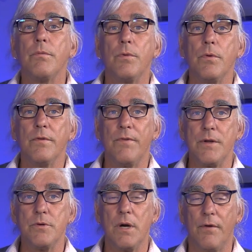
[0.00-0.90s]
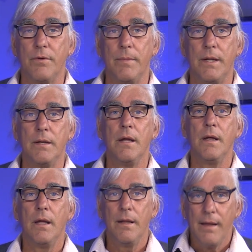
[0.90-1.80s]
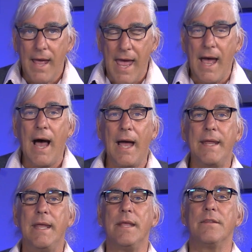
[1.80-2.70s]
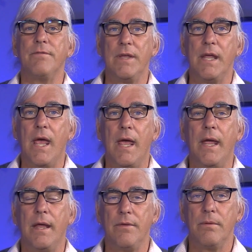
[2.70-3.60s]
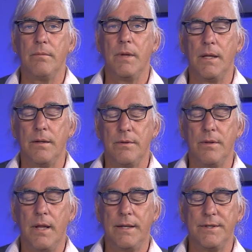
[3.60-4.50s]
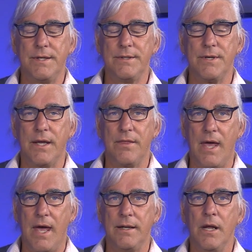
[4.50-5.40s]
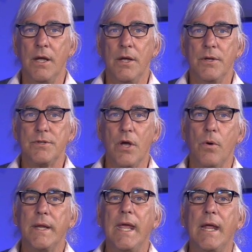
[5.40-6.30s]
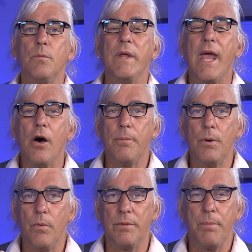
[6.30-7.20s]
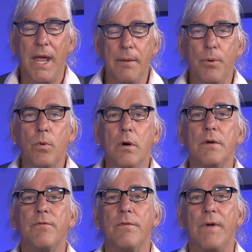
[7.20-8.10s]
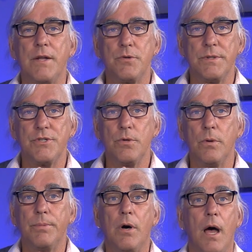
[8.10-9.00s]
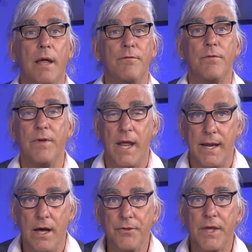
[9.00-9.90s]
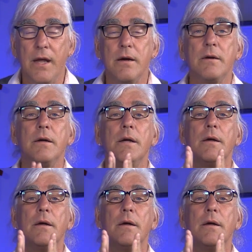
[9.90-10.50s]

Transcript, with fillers: through the federal government, i.e., the VA and entities like that. So, again, we help with paperwork for veterans to apply for VA health care,